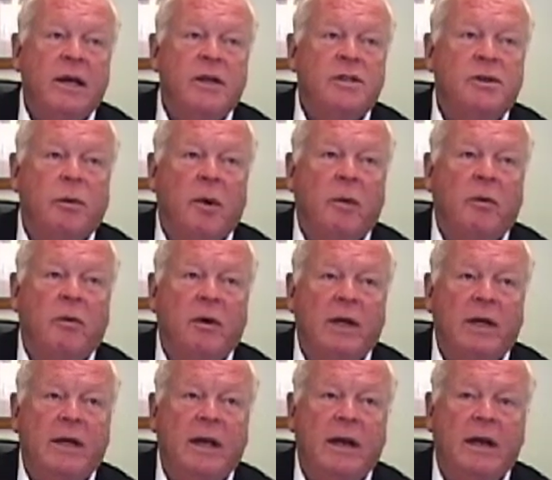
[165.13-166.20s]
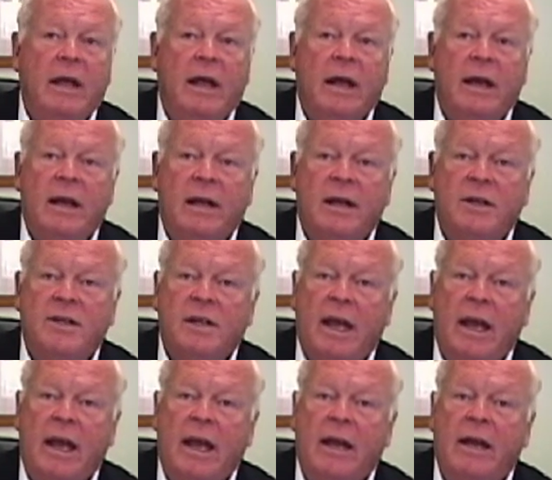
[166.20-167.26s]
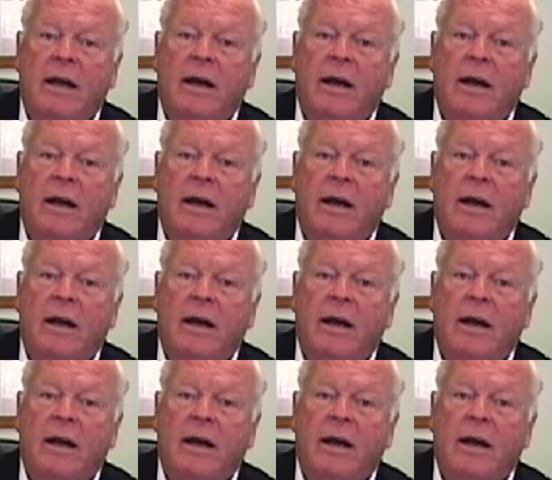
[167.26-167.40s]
So what we really need to get is an